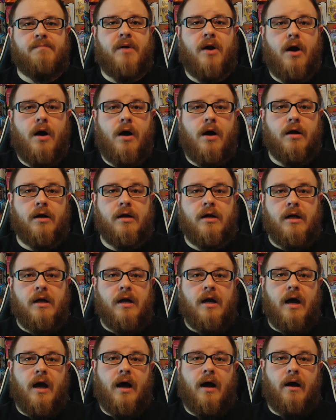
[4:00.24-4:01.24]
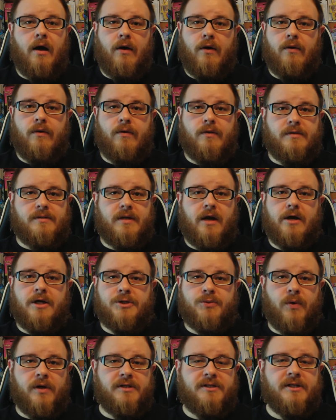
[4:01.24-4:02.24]
Pong. Atari
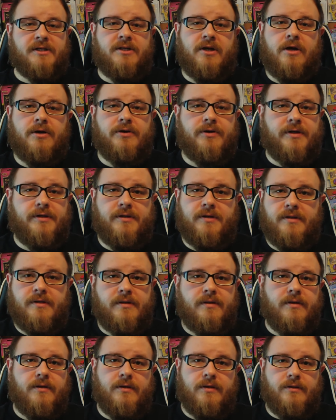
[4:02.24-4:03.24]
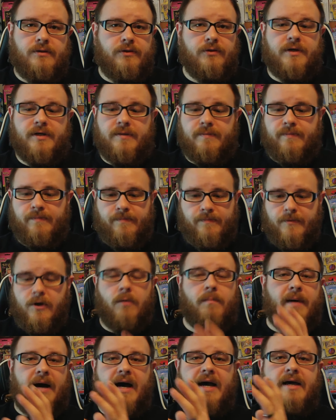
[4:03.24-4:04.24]
2600, you could go
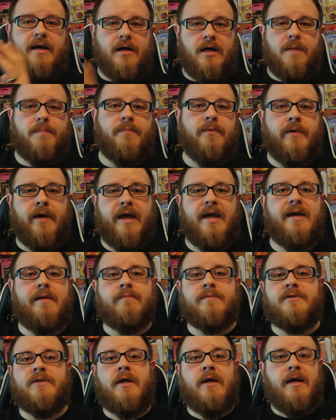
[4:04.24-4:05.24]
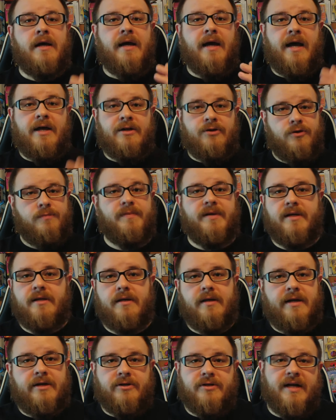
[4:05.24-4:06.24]
buy a couple games and you'd
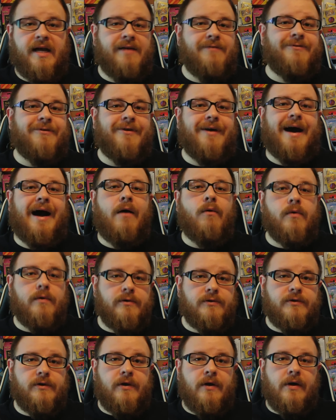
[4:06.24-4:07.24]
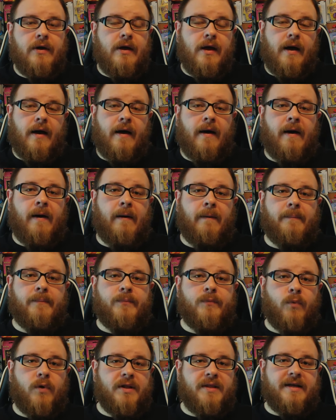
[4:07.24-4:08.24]
be entertained for hours.
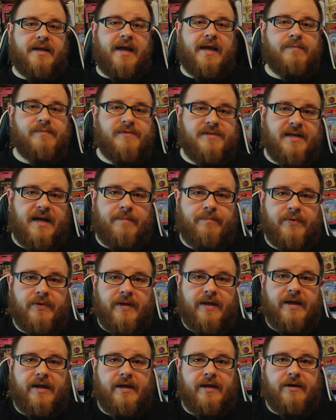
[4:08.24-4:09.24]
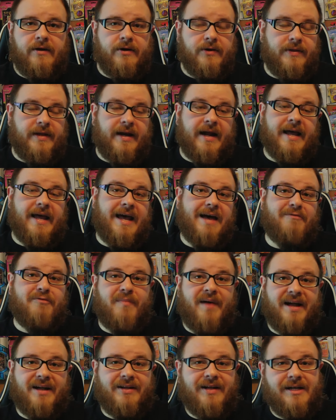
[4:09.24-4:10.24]
One of the games that I play, or that I have in
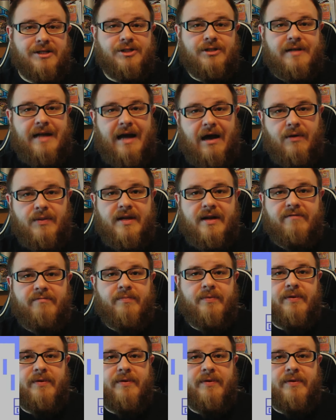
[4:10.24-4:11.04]
my collection now that I've